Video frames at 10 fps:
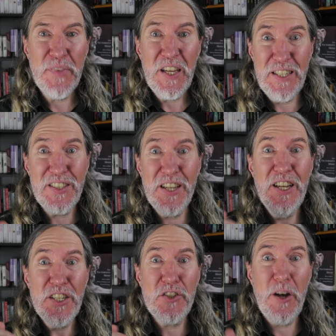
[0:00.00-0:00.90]
is a
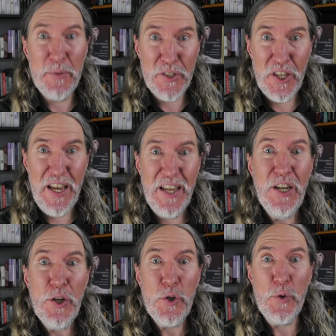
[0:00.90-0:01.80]
sommelier
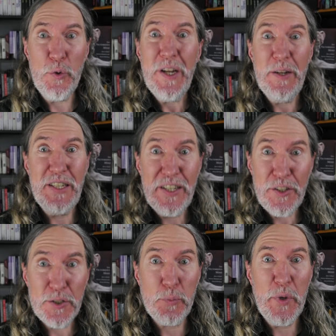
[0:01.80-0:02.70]
who
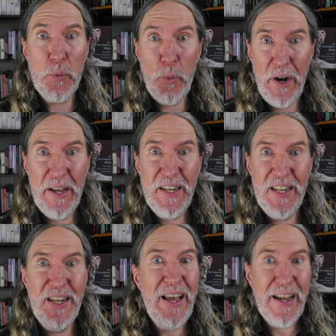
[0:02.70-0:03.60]
deals with wine
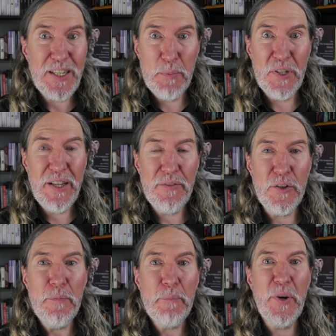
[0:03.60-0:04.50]
at an expert
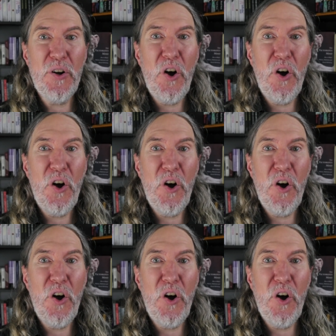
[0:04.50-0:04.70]
level, but